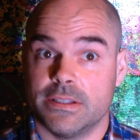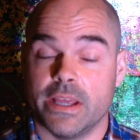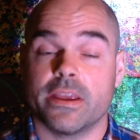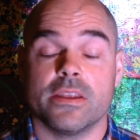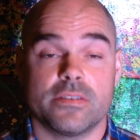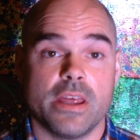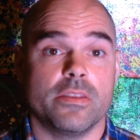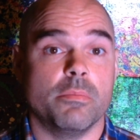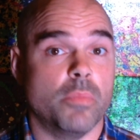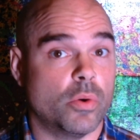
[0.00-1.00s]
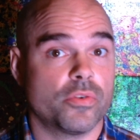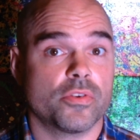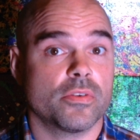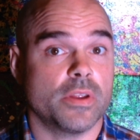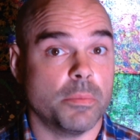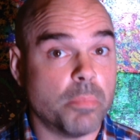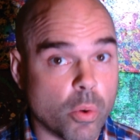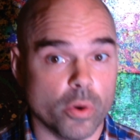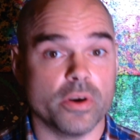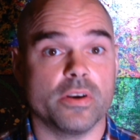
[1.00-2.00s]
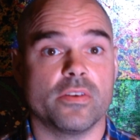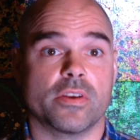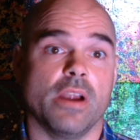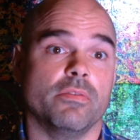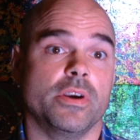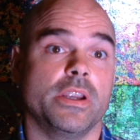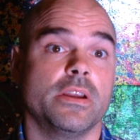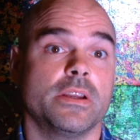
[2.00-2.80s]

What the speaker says: like I said, the most important discovery